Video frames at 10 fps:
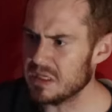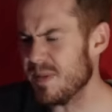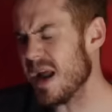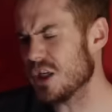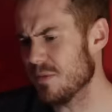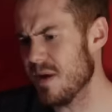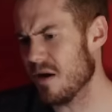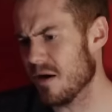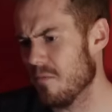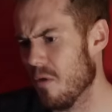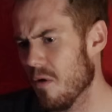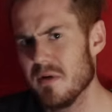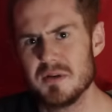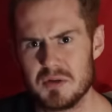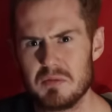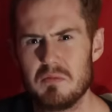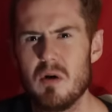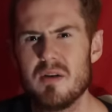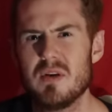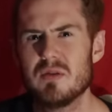The Spanish American War is
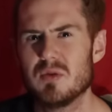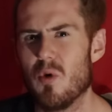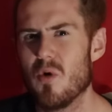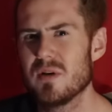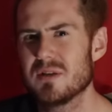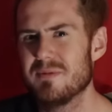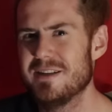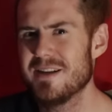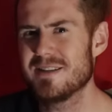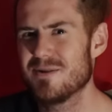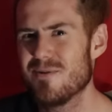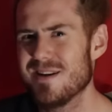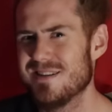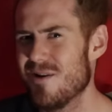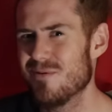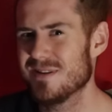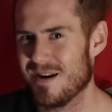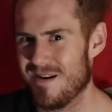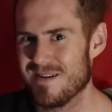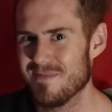one of those wars we just sorta don't
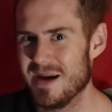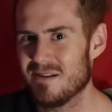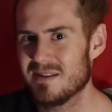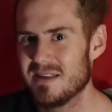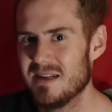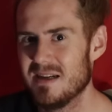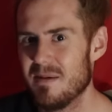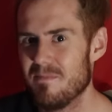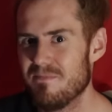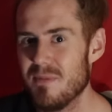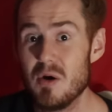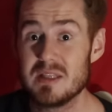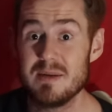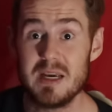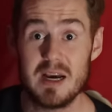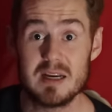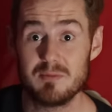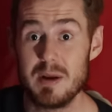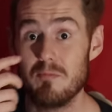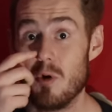talk about, mostly
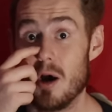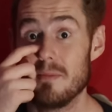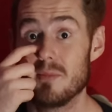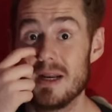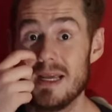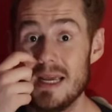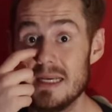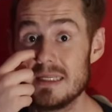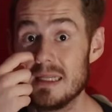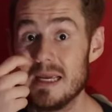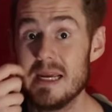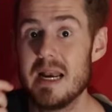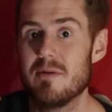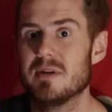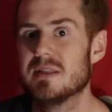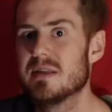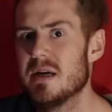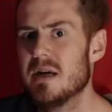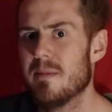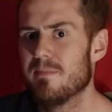because we won pretty easily and it was
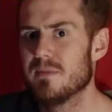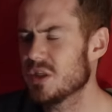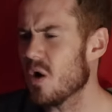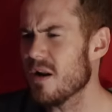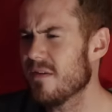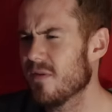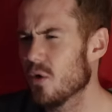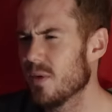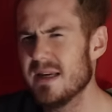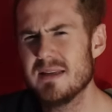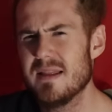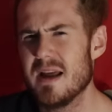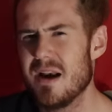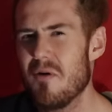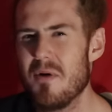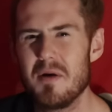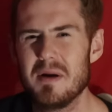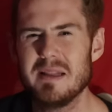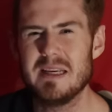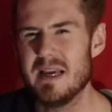started for a reason that no one
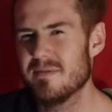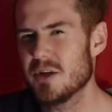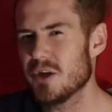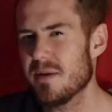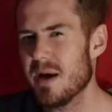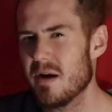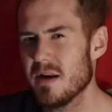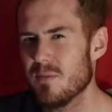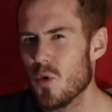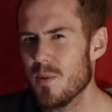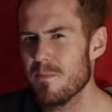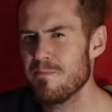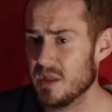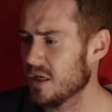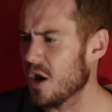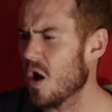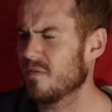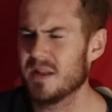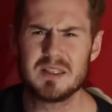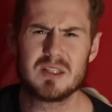really gives a shit about anymore. The
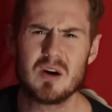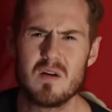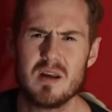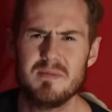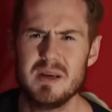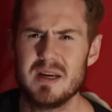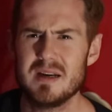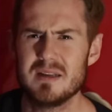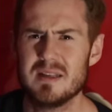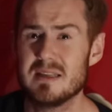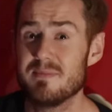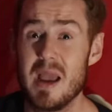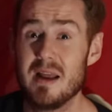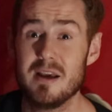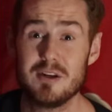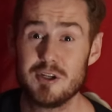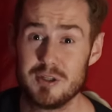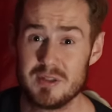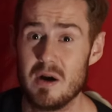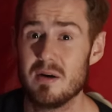conflict started because the
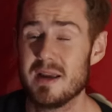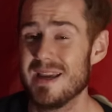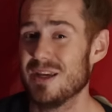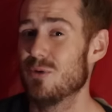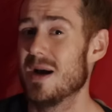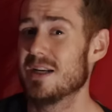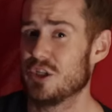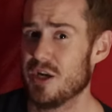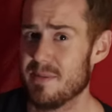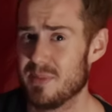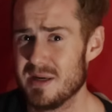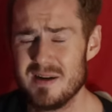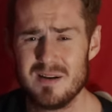Spanish sunk a US ship